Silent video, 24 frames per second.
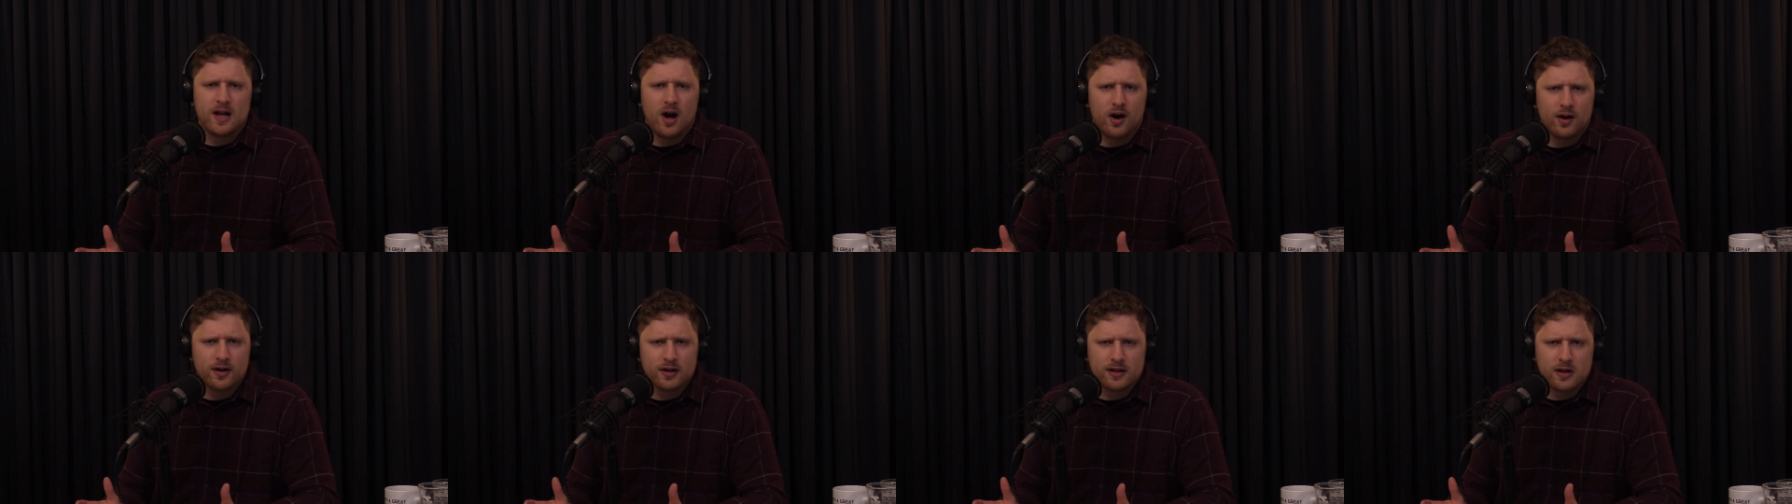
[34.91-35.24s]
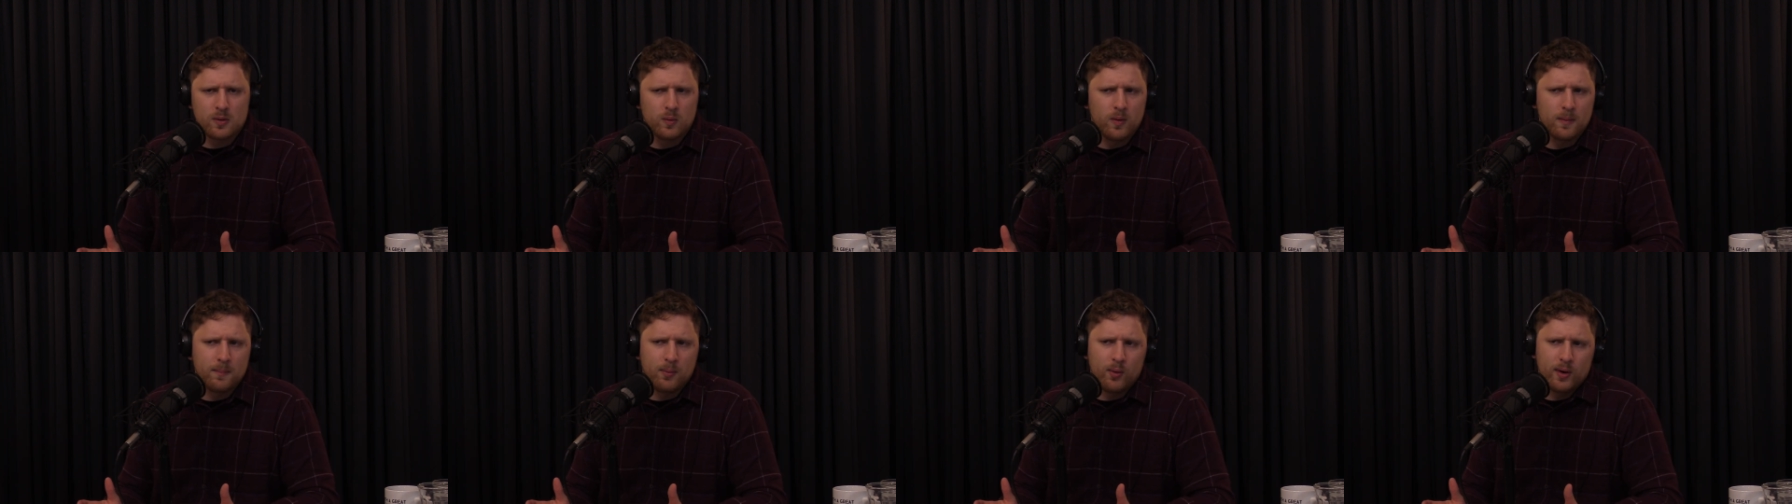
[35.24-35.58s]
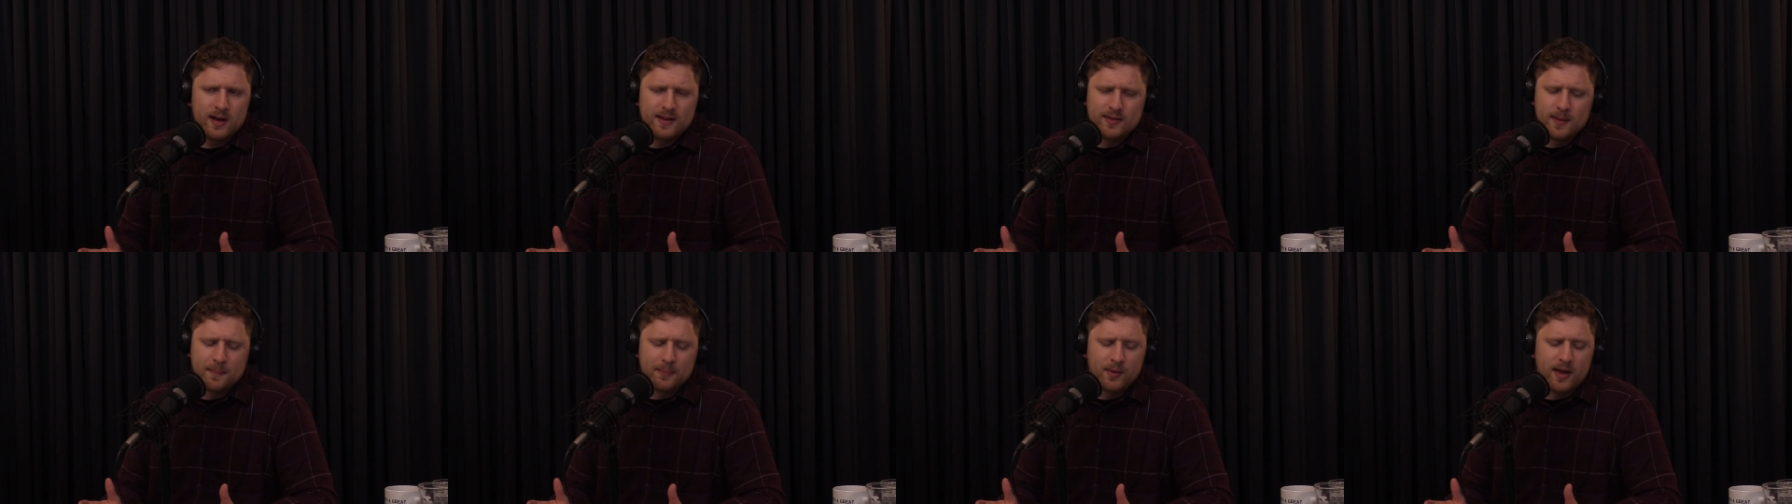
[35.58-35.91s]
yards at one
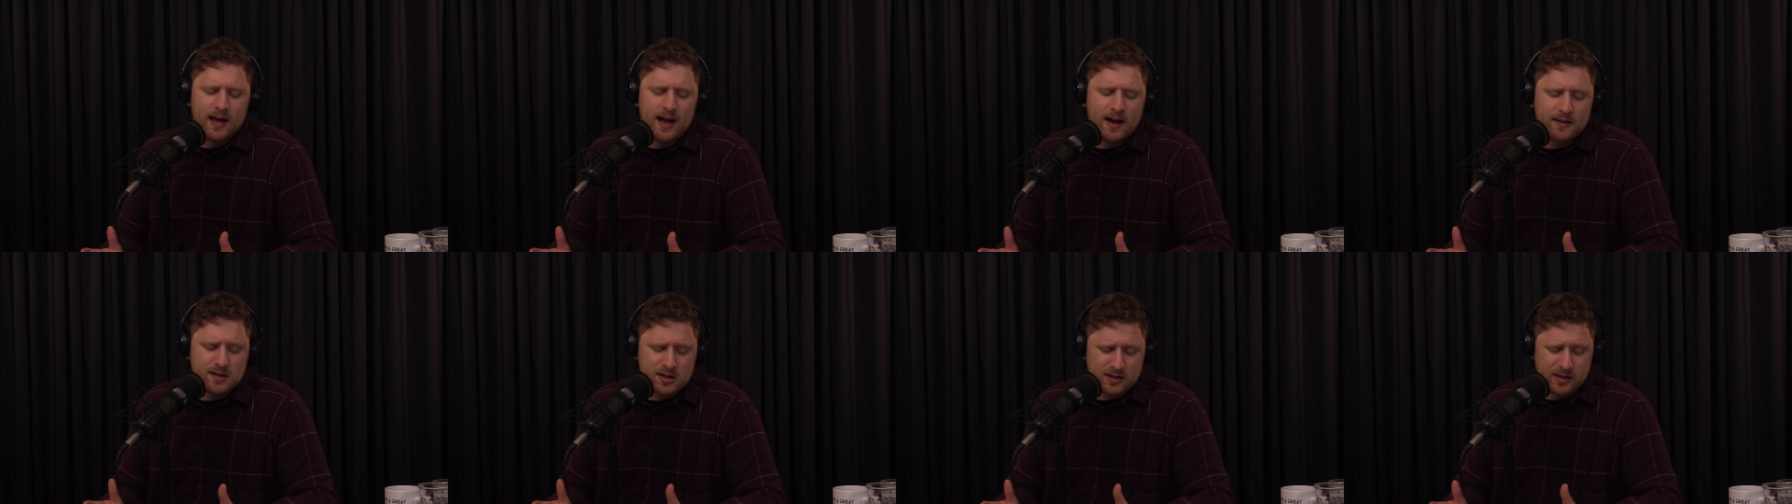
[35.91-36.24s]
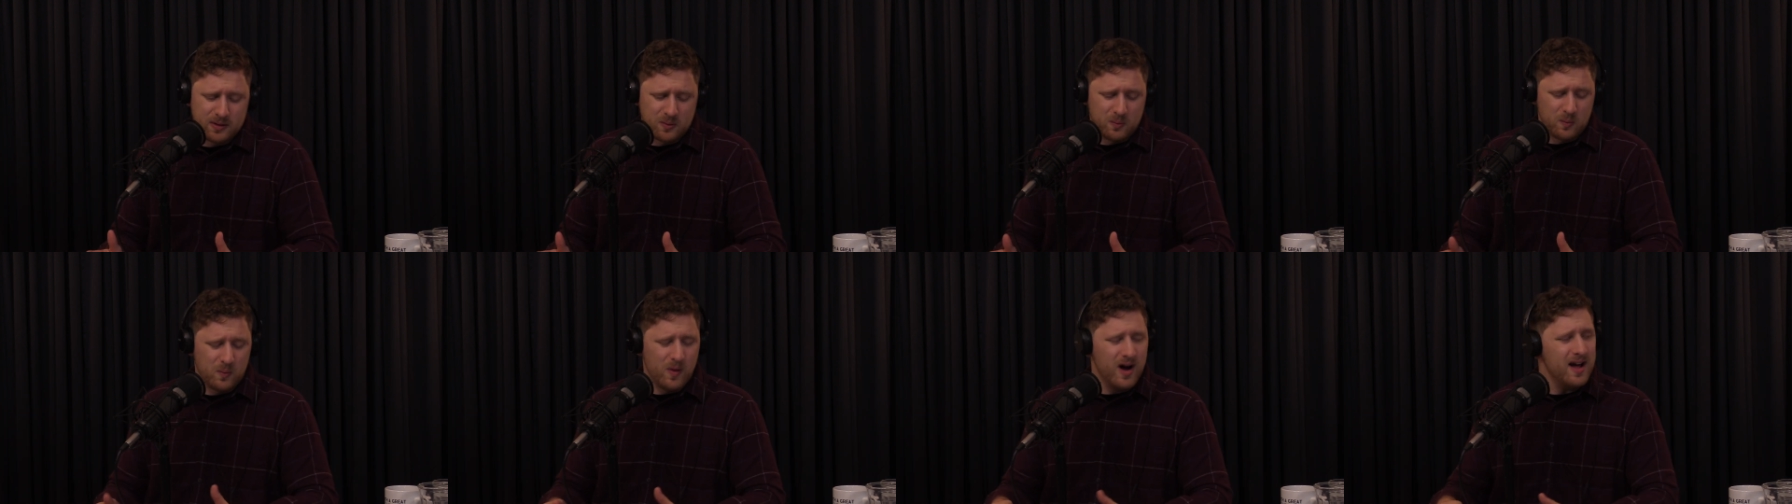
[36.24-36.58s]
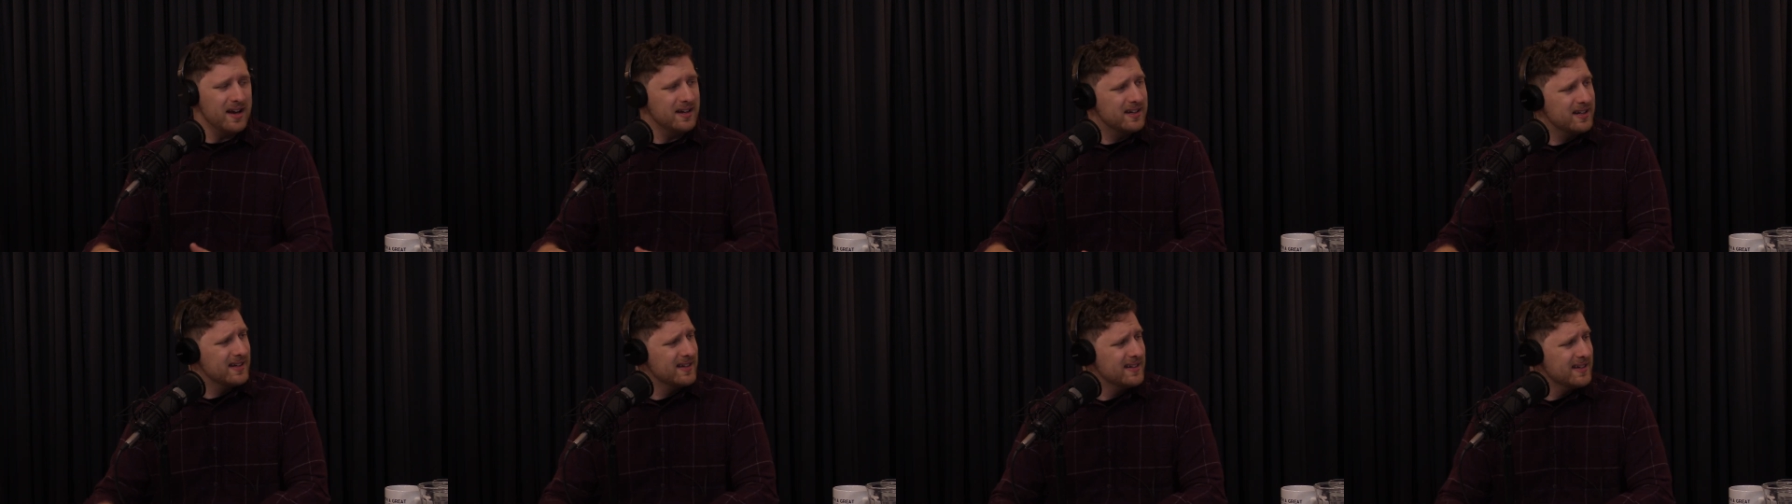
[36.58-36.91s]
point in the playoffs. You're like,
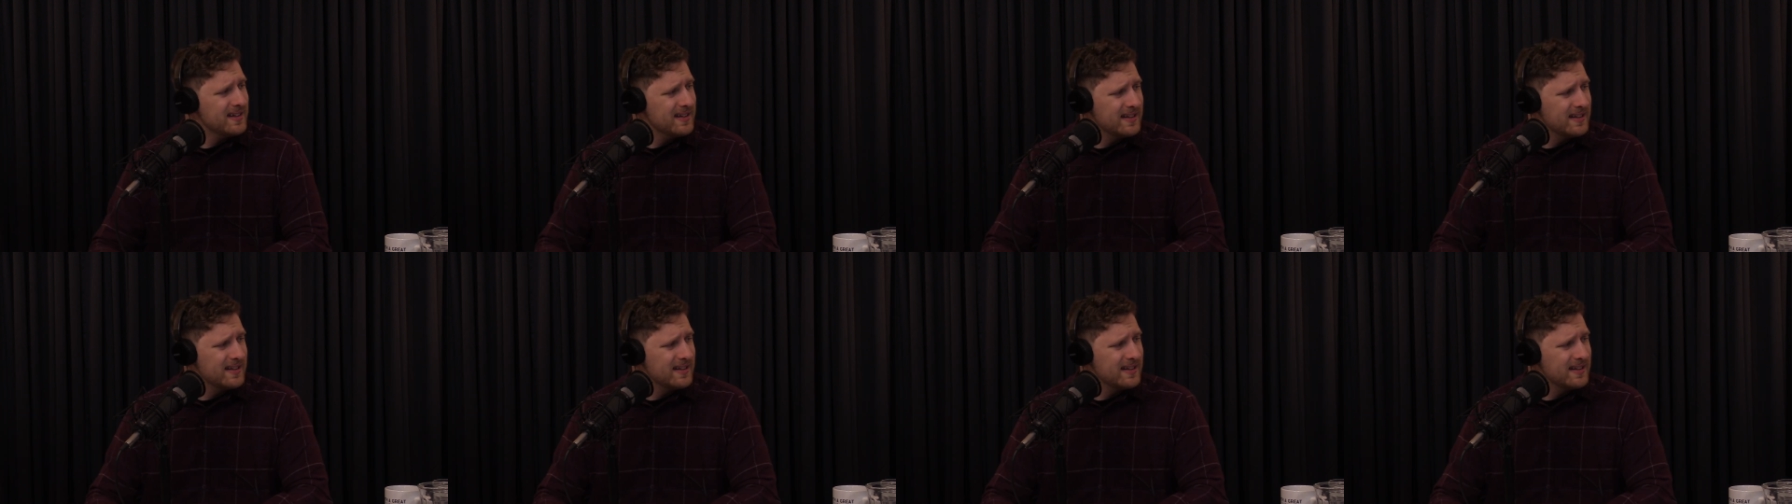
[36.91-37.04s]
what?